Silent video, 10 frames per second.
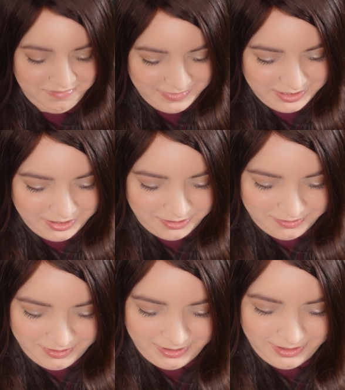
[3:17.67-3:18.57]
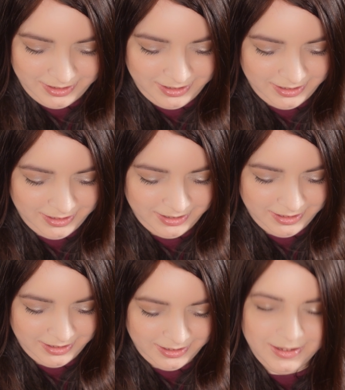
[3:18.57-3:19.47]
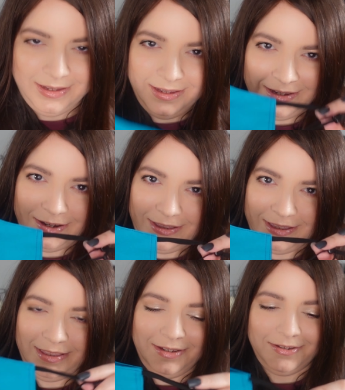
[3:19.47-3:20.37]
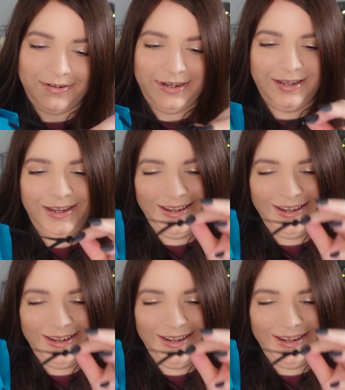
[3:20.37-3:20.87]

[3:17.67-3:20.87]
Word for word: So good that these are